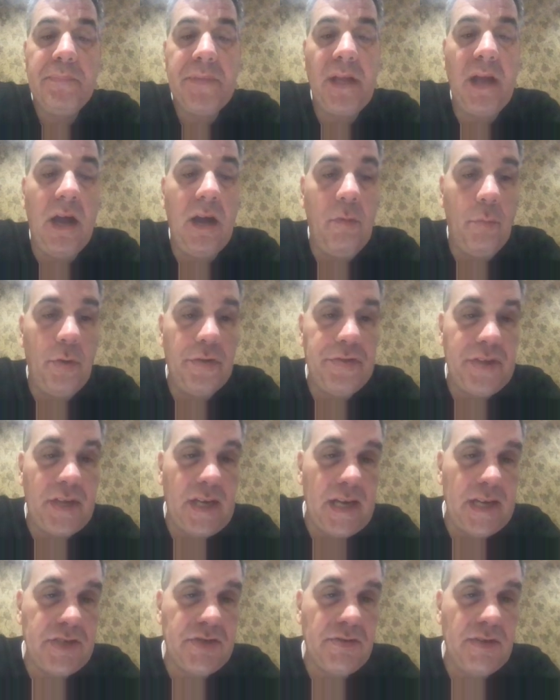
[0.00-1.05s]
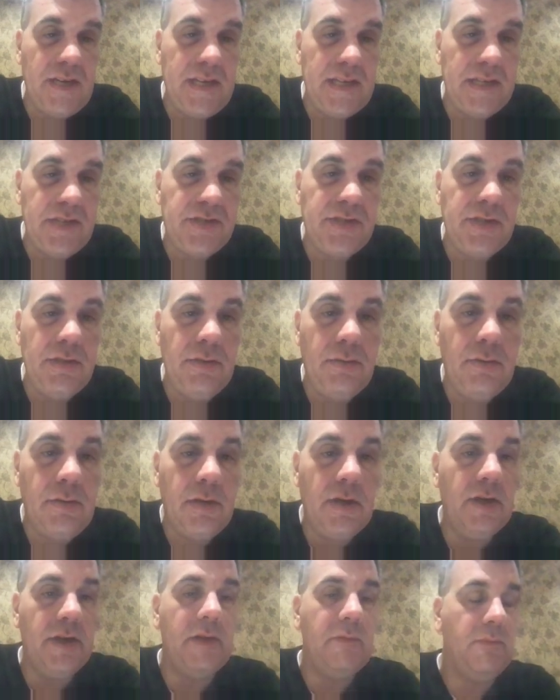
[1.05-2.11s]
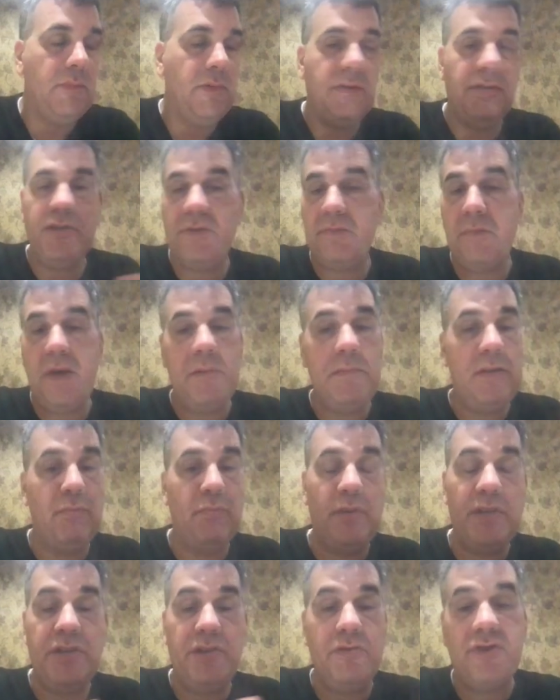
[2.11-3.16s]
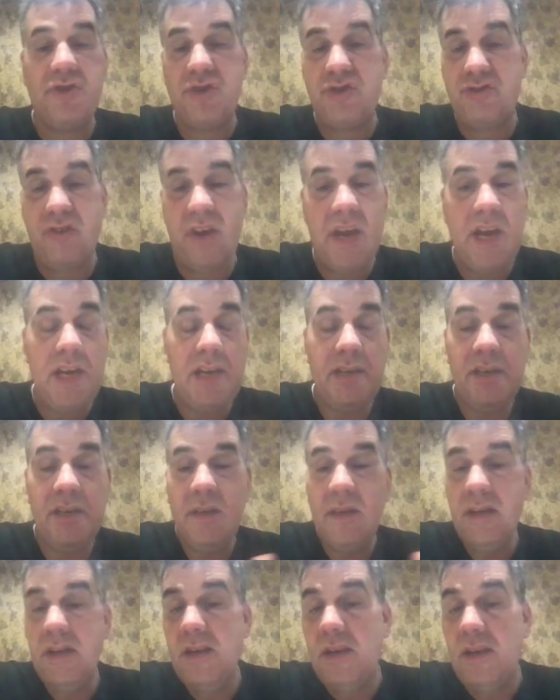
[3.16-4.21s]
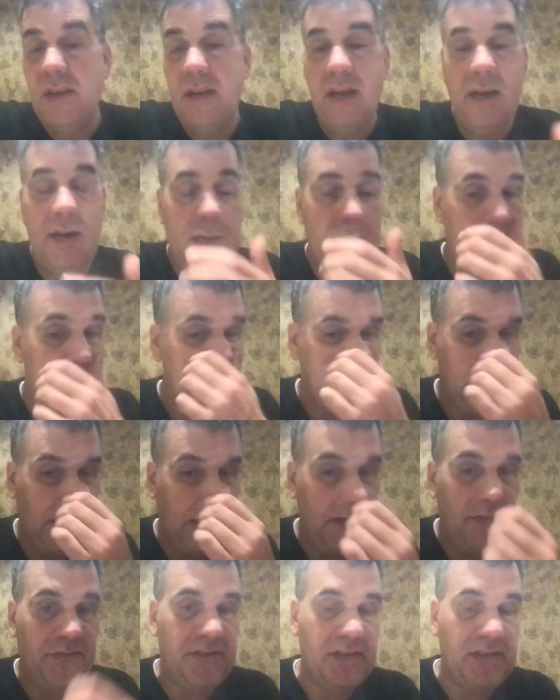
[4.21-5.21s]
with the country at issue? Could it just maybe reduce trade itself?